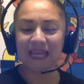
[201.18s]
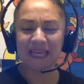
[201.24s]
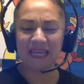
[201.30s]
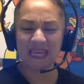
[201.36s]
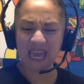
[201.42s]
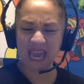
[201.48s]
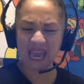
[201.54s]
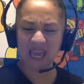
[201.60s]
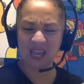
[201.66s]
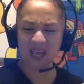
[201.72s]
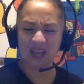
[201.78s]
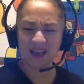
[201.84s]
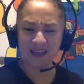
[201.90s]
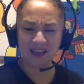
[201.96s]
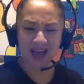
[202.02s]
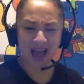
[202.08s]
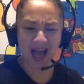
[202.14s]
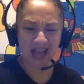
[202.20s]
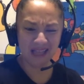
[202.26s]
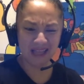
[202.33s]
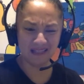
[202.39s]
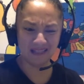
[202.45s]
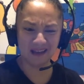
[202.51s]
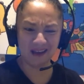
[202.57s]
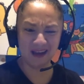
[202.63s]
Cake? I
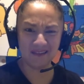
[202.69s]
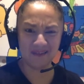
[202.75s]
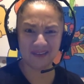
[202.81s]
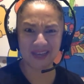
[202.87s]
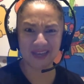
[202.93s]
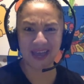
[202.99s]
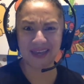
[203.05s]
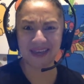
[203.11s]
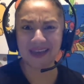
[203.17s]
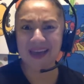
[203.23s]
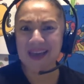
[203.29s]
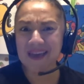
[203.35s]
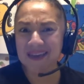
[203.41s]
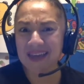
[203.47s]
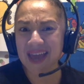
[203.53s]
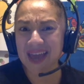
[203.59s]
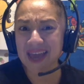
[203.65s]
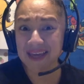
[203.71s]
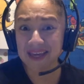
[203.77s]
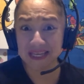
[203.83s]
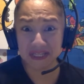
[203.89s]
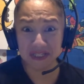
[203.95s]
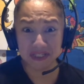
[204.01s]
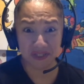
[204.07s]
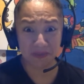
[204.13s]
love cake. Cake
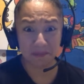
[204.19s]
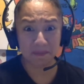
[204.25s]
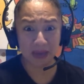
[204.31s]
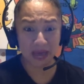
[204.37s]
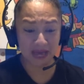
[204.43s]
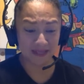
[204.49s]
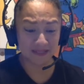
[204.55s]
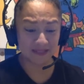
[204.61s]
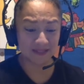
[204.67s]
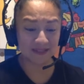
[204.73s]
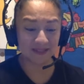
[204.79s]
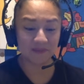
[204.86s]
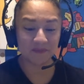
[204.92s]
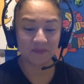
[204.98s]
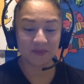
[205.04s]
is the best.